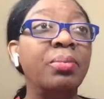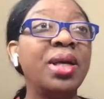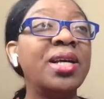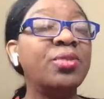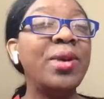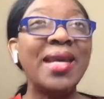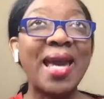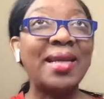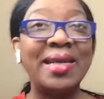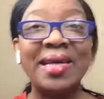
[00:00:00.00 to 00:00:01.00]
Because we
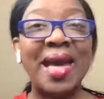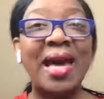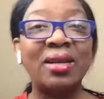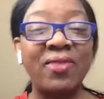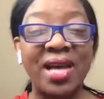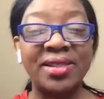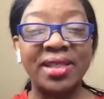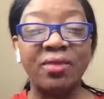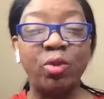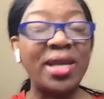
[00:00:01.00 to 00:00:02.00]
got to get out of
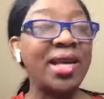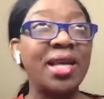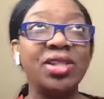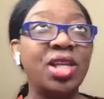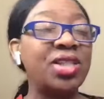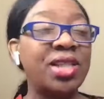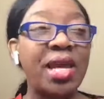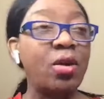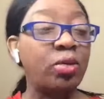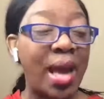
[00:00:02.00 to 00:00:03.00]
ourselves. We can't just stay
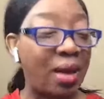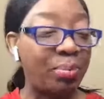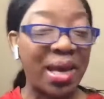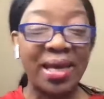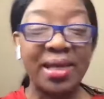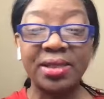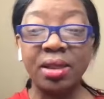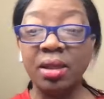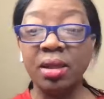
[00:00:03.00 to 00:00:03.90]
on our page,